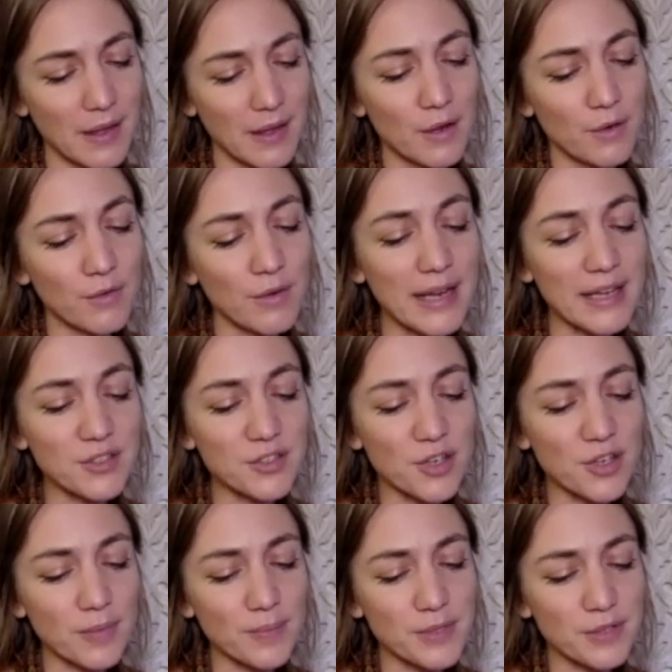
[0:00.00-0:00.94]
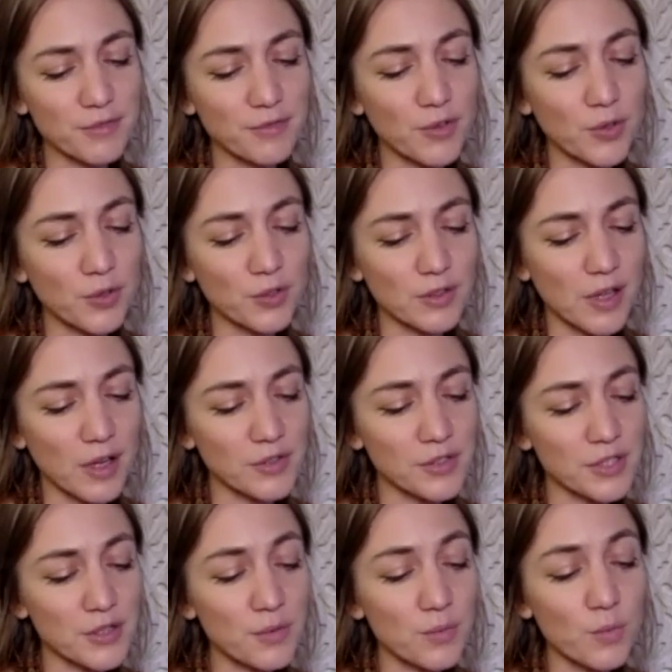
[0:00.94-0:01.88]
Raindrops fall
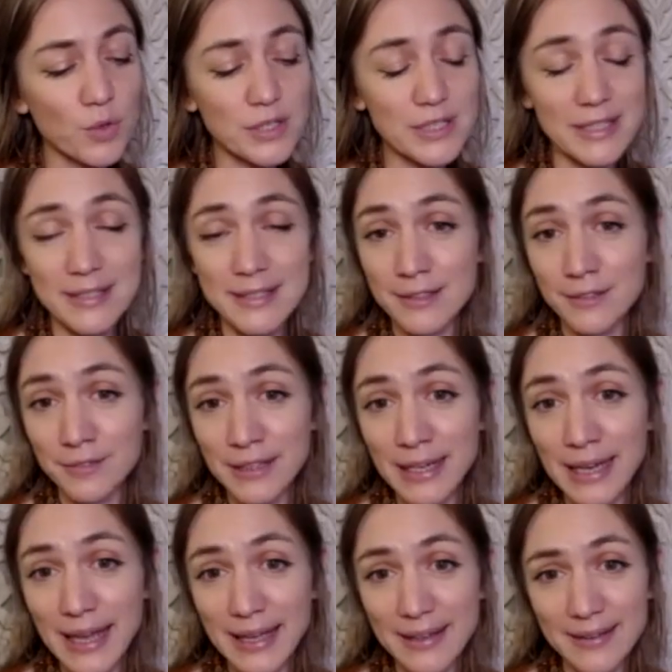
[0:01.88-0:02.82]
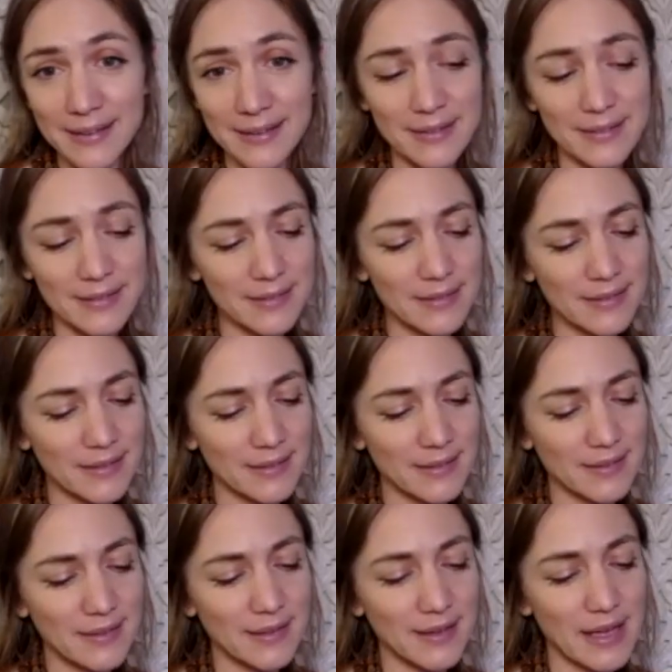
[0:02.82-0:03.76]
onto the waters of the lake.
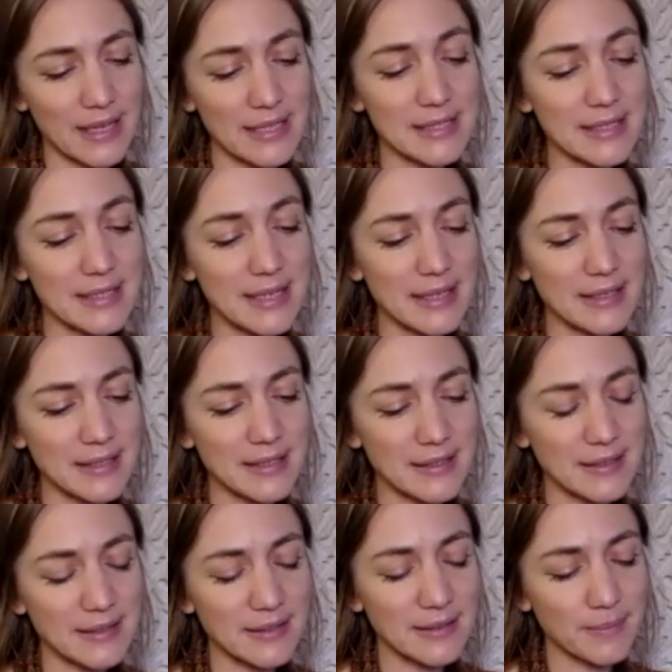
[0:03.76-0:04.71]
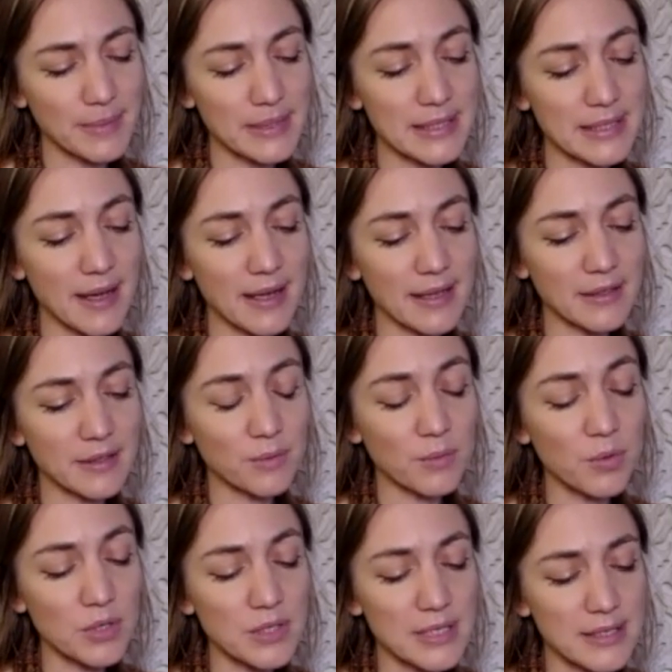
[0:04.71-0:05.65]
I sit beside the
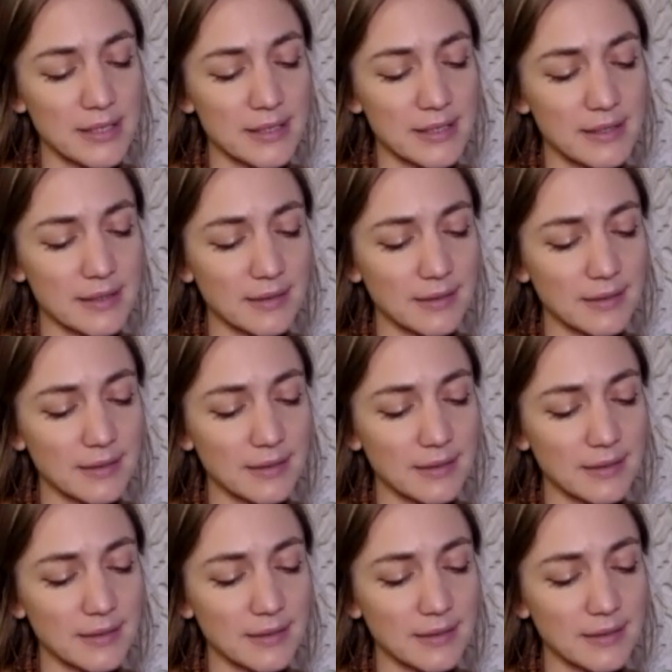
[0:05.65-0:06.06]
waters.